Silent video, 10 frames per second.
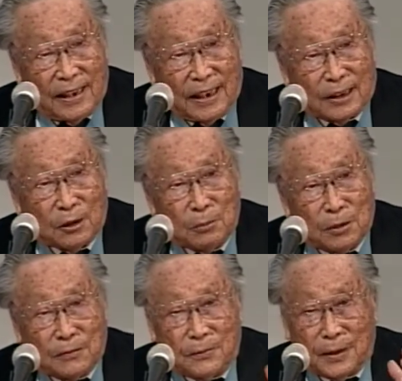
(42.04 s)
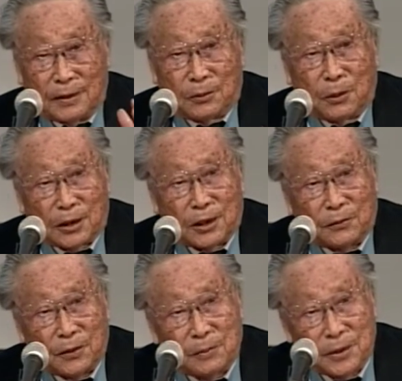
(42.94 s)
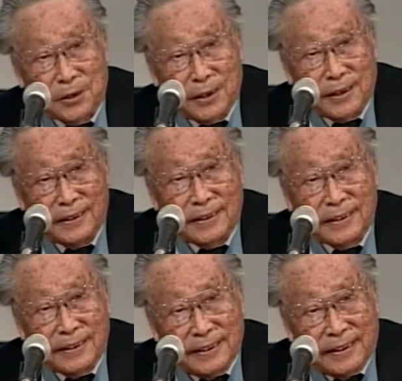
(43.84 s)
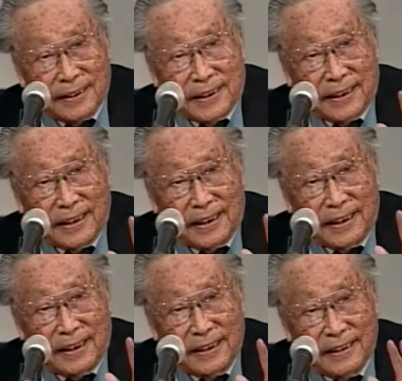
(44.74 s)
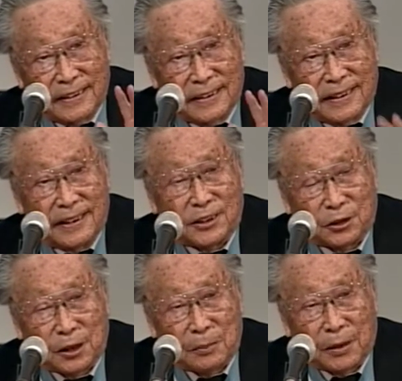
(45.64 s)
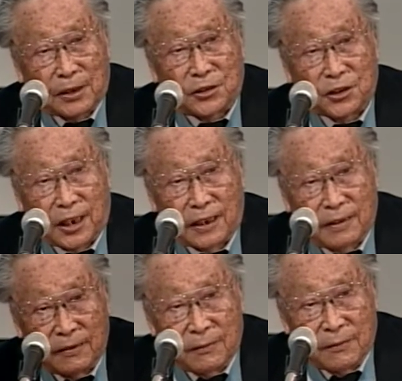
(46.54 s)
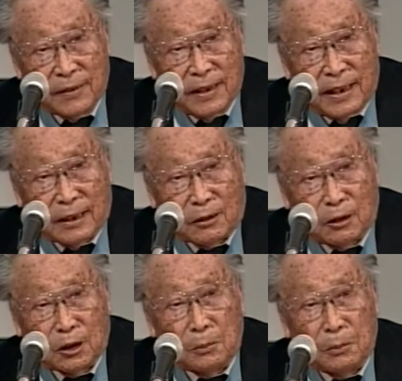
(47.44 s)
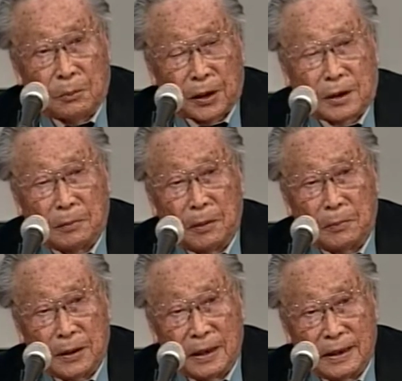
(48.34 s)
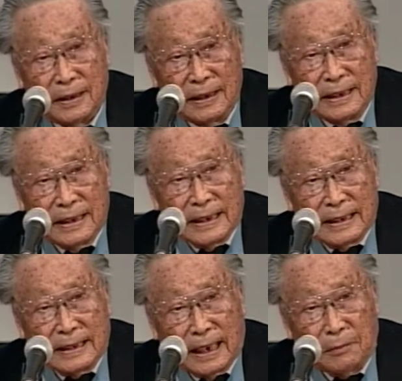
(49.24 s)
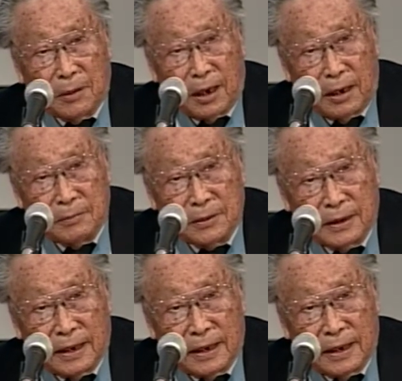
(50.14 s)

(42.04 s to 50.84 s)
And I told my buddies to watch out for the machine gun. And then he stood up and got shot. I crawled up and picked him up, and he died in my arms.